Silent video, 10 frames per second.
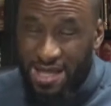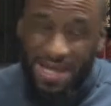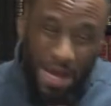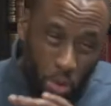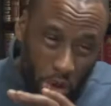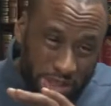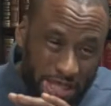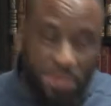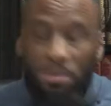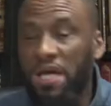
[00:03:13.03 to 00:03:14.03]
then they were
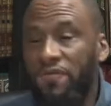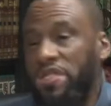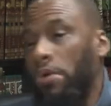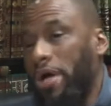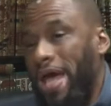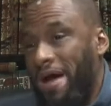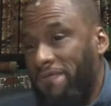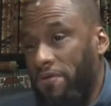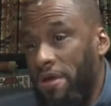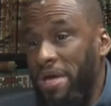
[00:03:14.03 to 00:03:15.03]
disbelievers, they were
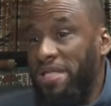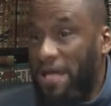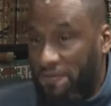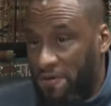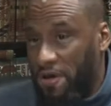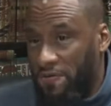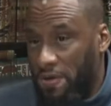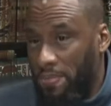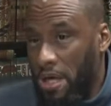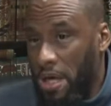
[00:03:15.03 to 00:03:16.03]
kafir, they made takfeer of
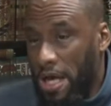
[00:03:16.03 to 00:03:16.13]
them.